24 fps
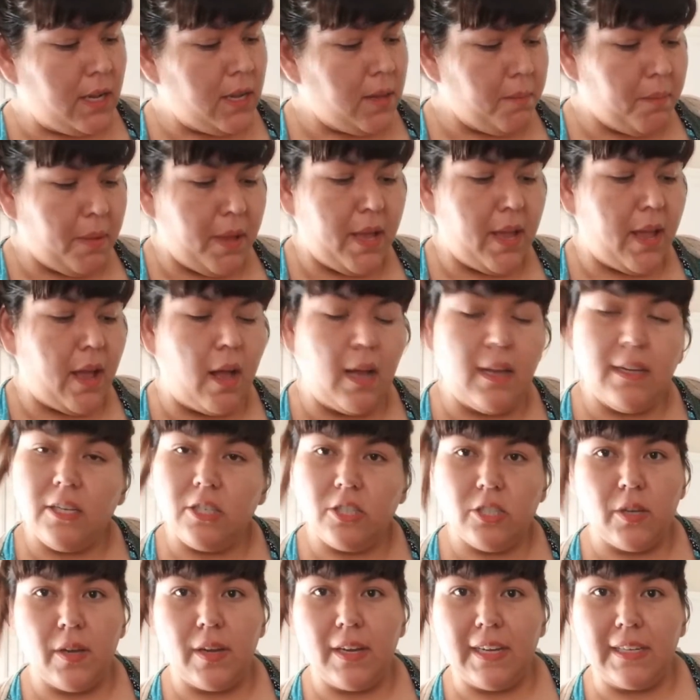But I'm going to
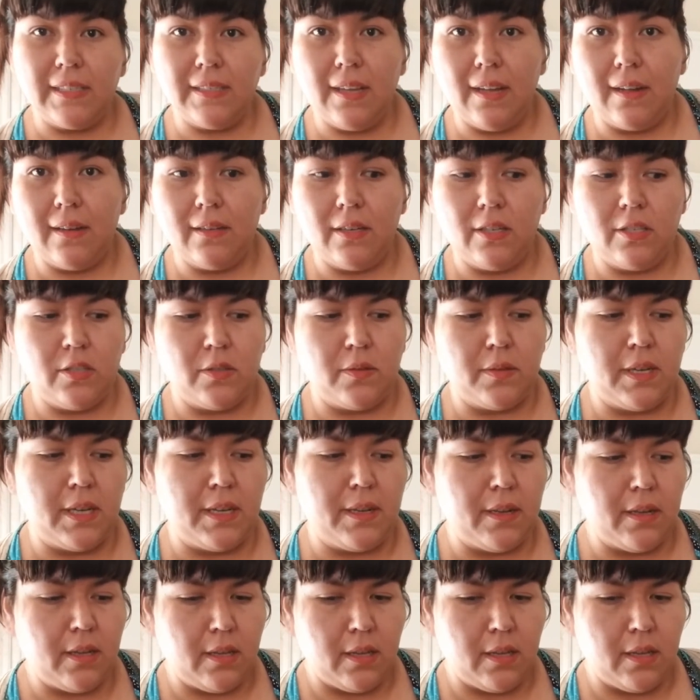show you guys how I'm going to do it.